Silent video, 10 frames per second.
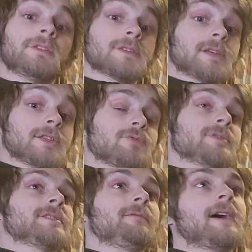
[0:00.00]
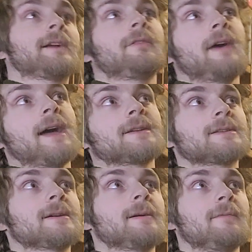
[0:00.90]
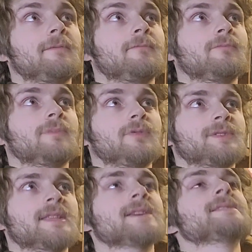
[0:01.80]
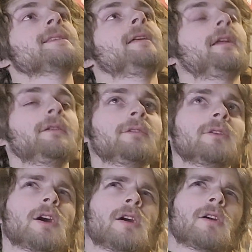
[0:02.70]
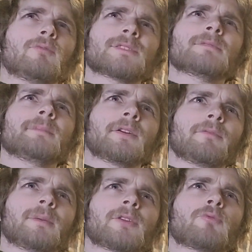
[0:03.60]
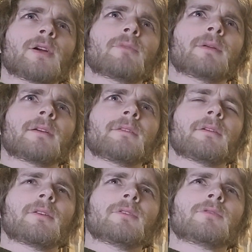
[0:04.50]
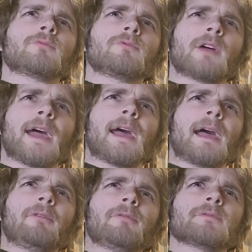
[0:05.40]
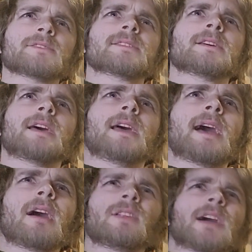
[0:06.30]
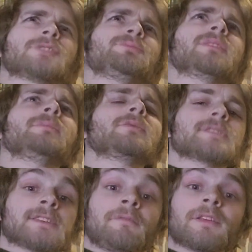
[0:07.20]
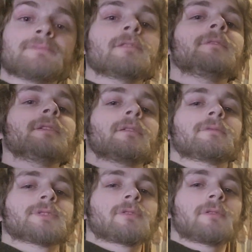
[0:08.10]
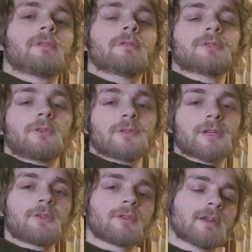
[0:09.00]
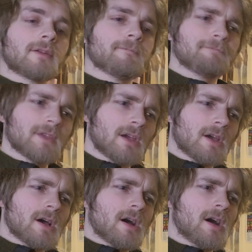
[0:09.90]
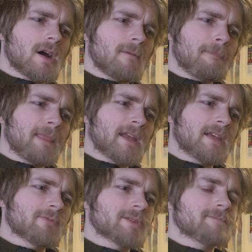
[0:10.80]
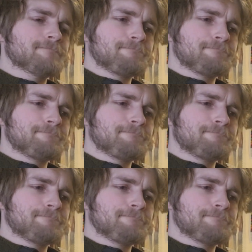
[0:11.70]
in the sense was the fact that there's this in wasn't it Peter Weir, but I don't know if it's Hal Ashby, but it was a '70s movie and it starred Donald Sutherland, and he was